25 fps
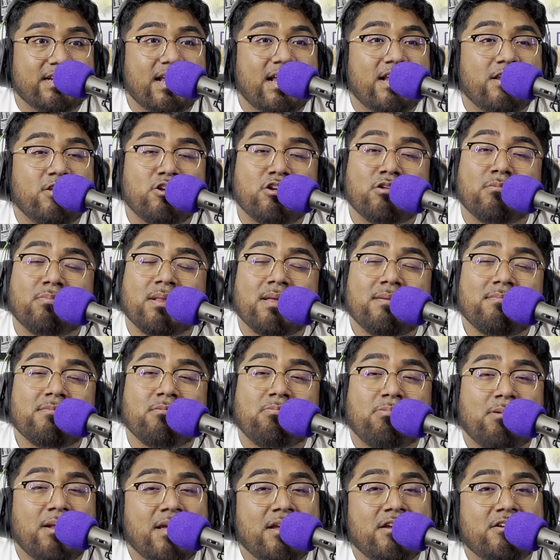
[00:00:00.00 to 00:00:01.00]
And you could blame the
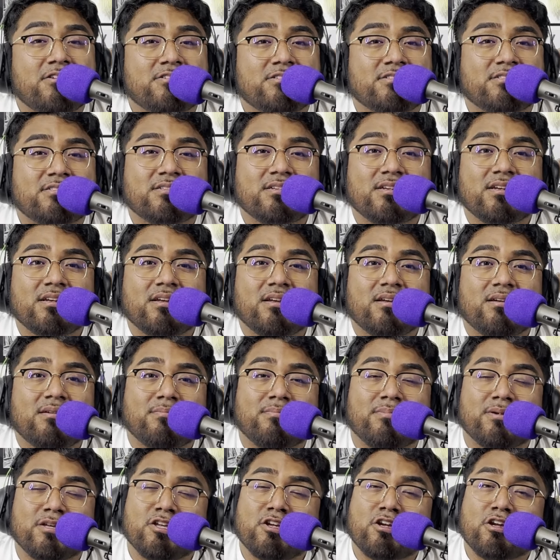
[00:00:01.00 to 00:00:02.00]
players,
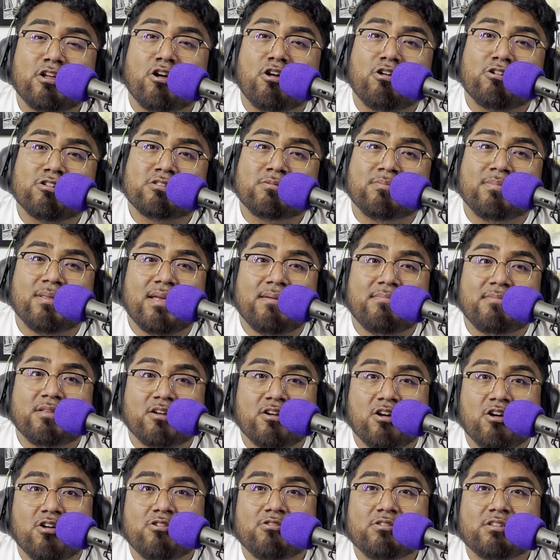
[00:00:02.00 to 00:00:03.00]
but you could also blame the
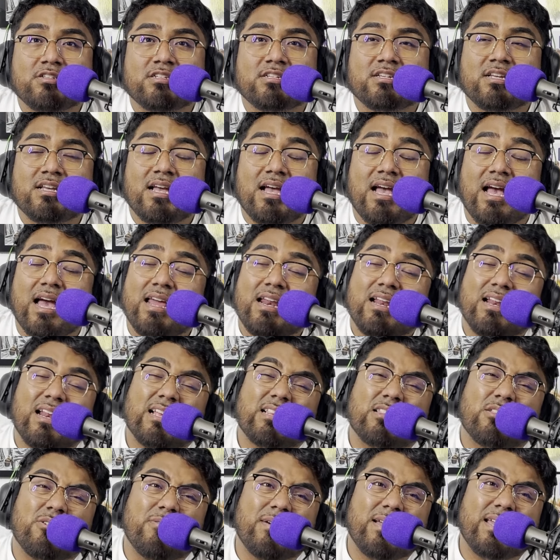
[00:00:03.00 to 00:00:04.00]
coach. I didn't
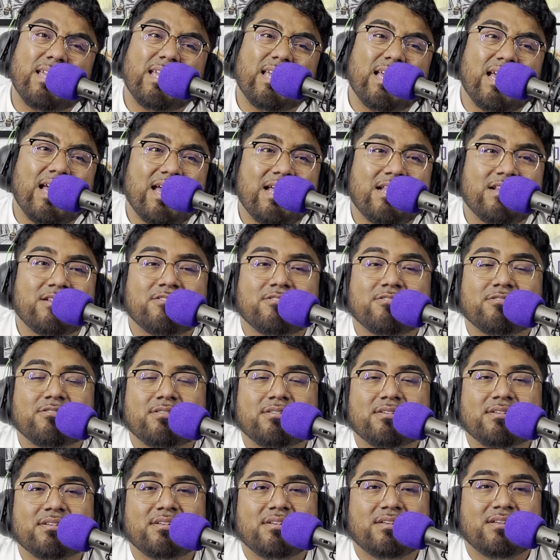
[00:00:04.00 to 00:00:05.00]
like the way he
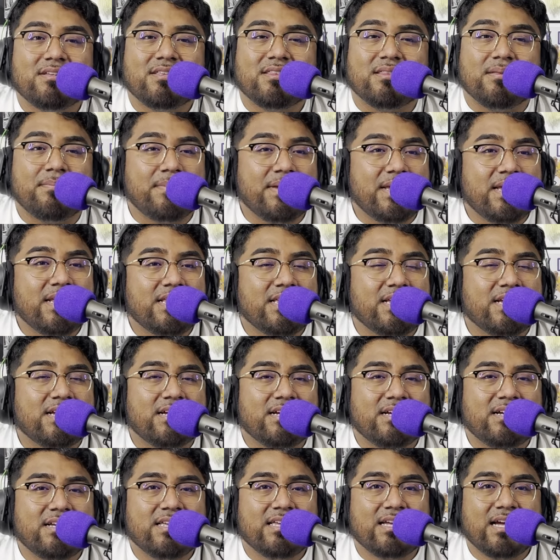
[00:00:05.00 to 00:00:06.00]
handled the
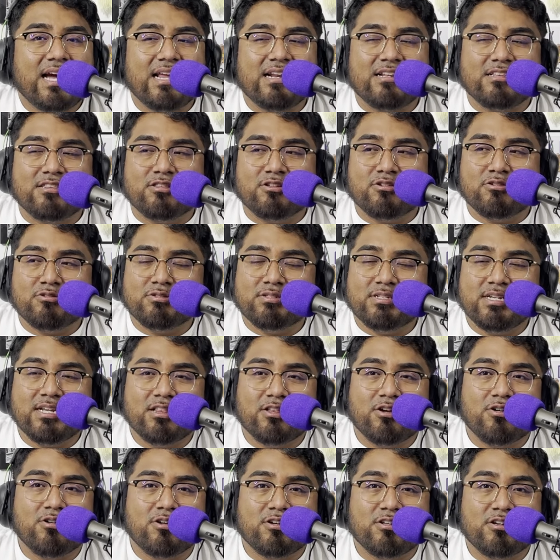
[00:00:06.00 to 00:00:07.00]
media. He kind of threw
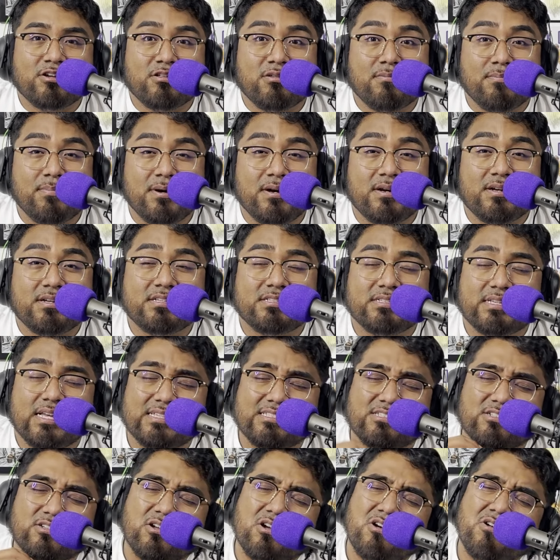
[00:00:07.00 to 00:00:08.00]
D'Lo under the bus
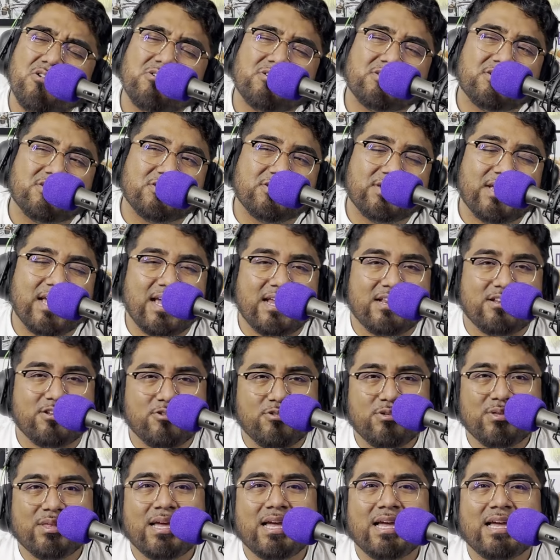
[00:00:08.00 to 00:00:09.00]
as a coach. You can't
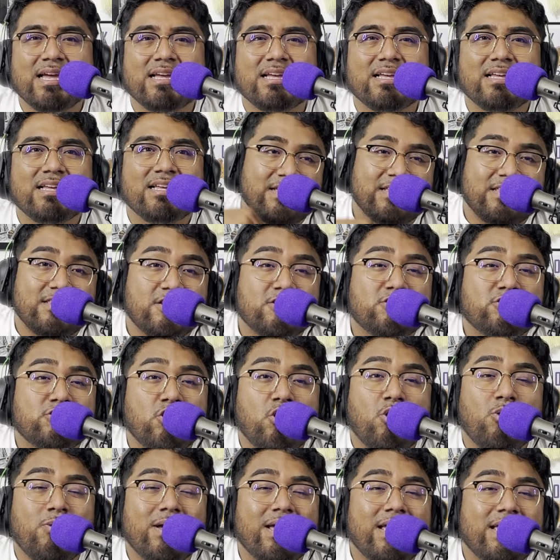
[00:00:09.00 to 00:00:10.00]
do that. There's
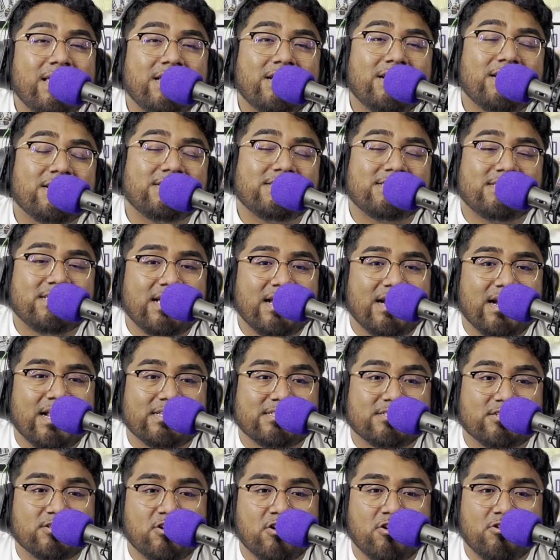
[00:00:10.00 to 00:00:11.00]
no way he could have stayed
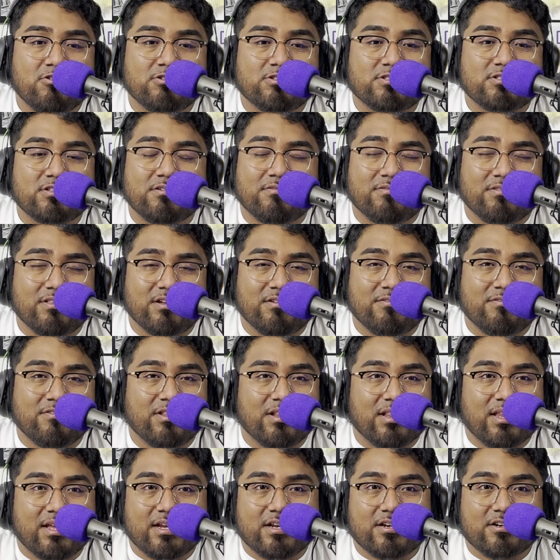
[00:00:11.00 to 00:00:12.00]
as a coach of
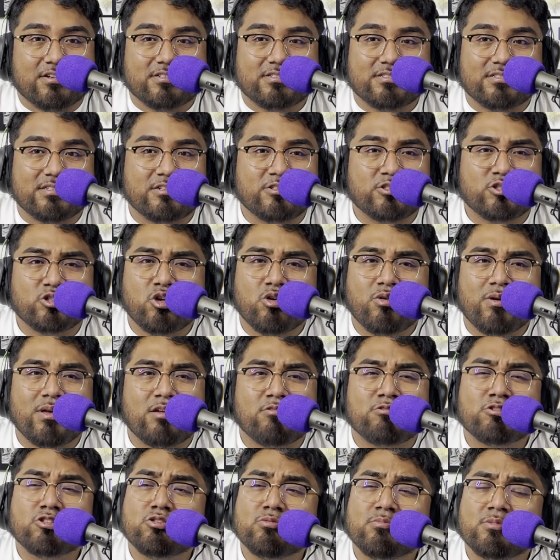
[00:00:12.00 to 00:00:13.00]
the Lakers. There's no way.
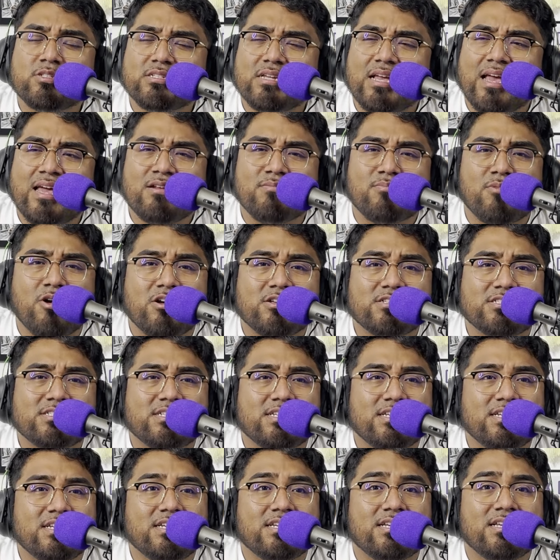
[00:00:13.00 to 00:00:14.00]
There was too much
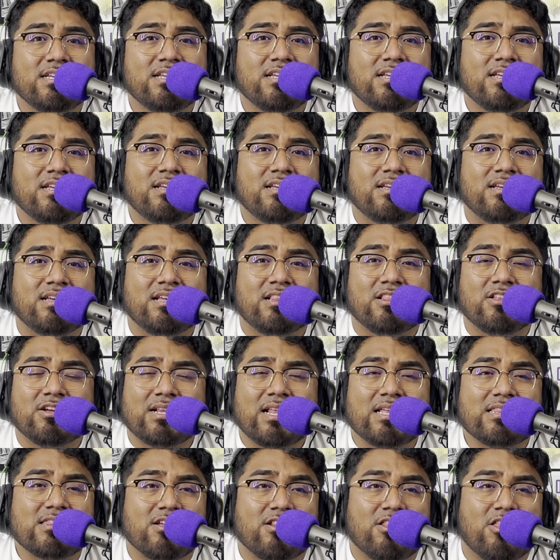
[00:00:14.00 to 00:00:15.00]
animosity. It looked
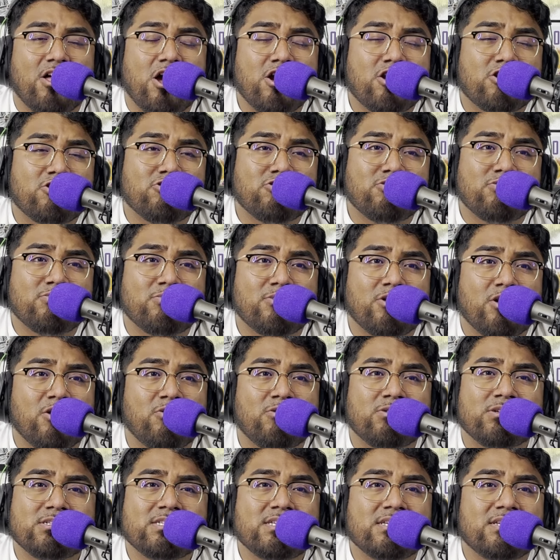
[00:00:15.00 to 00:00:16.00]
like the locker room
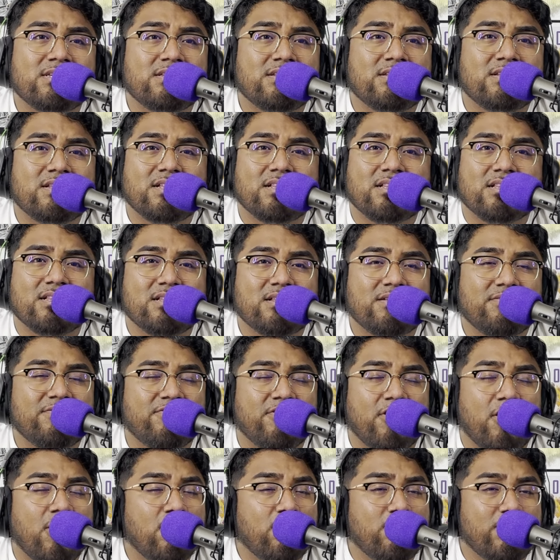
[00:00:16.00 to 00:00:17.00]
wasn't
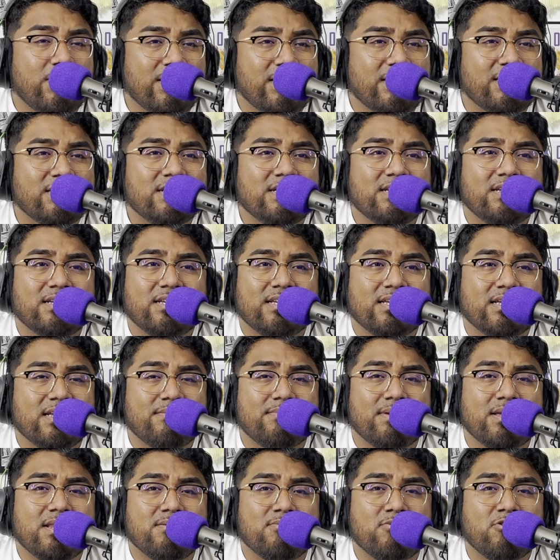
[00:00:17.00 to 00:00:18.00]
following
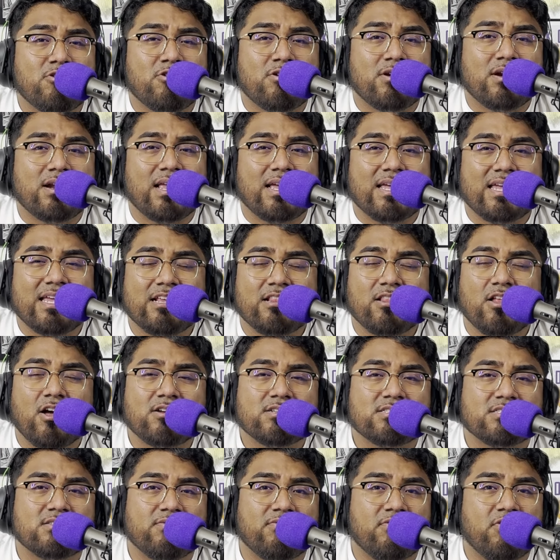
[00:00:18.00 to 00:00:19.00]
him anymore. Like, he
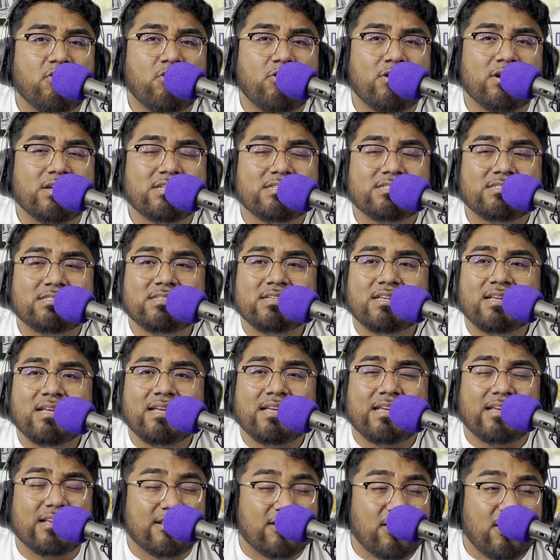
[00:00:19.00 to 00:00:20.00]
lost the voice.
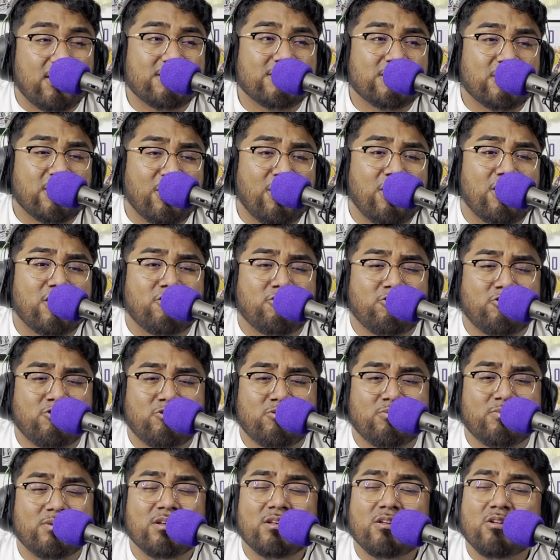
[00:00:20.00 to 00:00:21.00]
He lost the locker
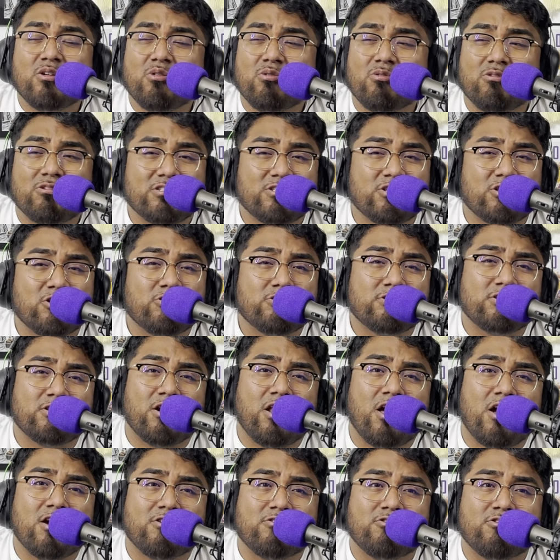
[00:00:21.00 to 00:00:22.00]
room. Once you lose the
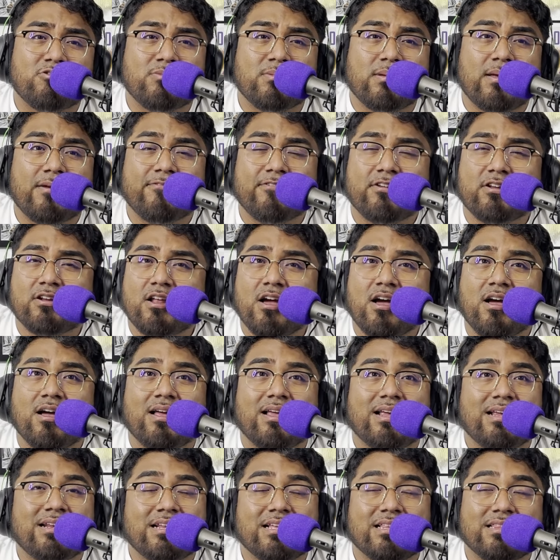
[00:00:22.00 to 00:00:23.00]
locker room, if you're
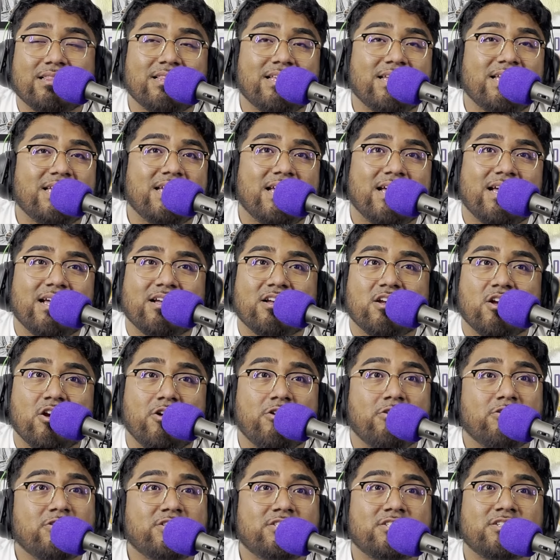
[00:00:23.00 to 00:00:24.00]
not an elite
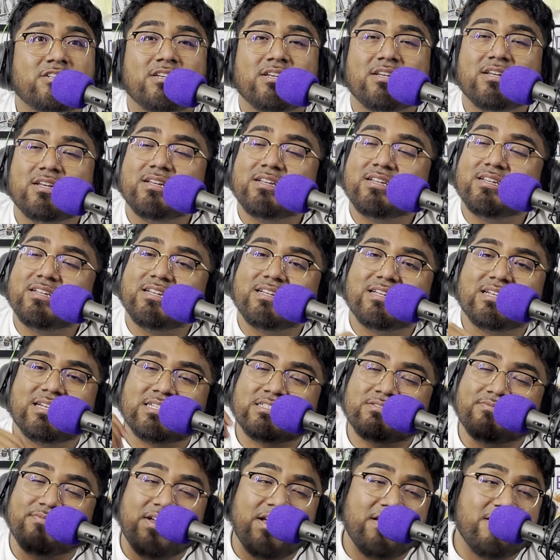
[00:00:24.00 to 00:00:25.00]
coach,
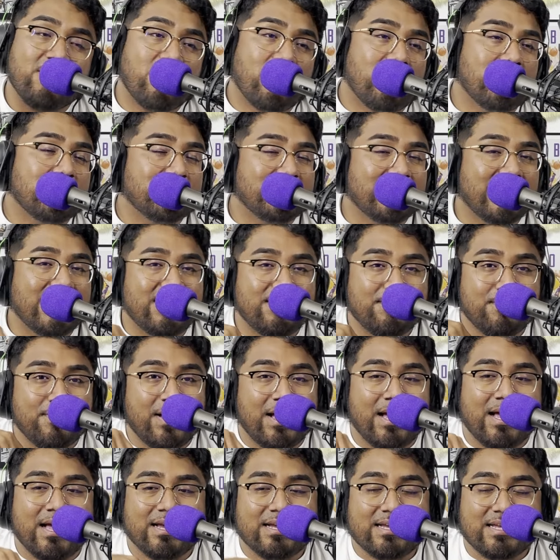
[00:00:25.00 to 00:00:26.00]
it's very hard to get it
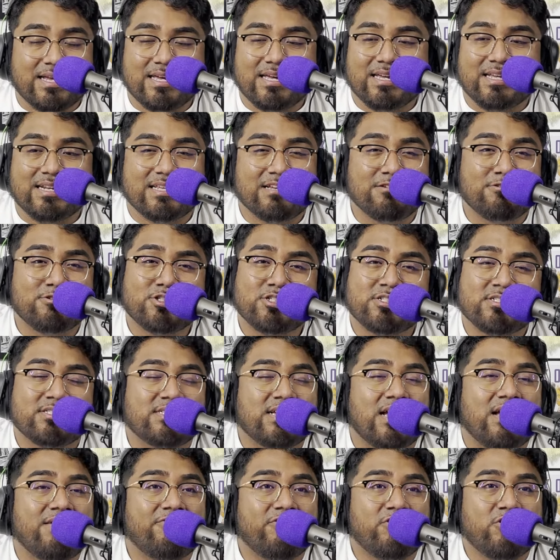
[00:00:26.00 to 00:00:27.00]
back. And it was just
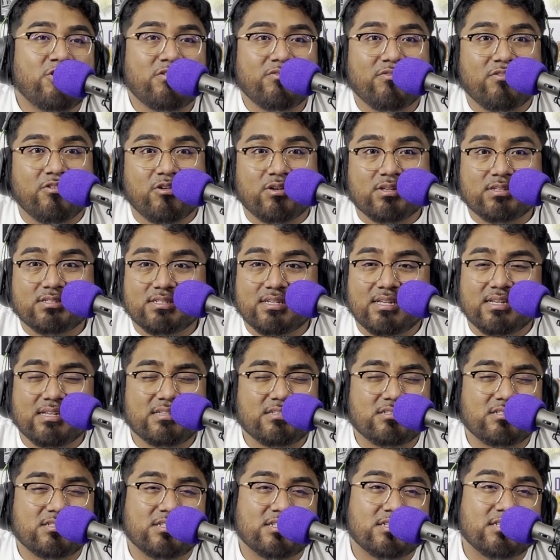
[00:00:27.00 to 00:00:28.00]
time for a new voice.
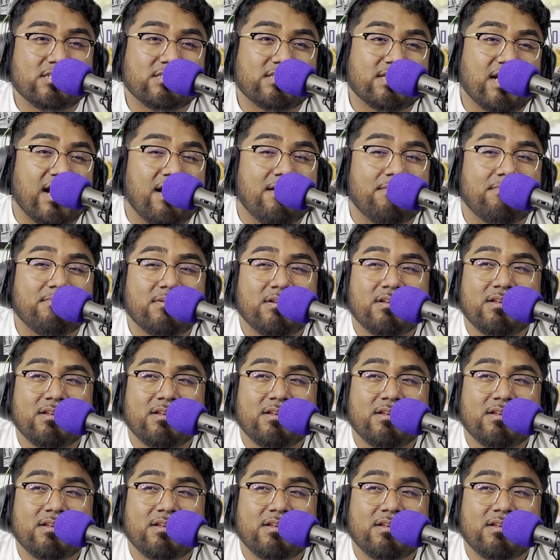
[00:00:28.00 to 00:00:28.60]
It's just time.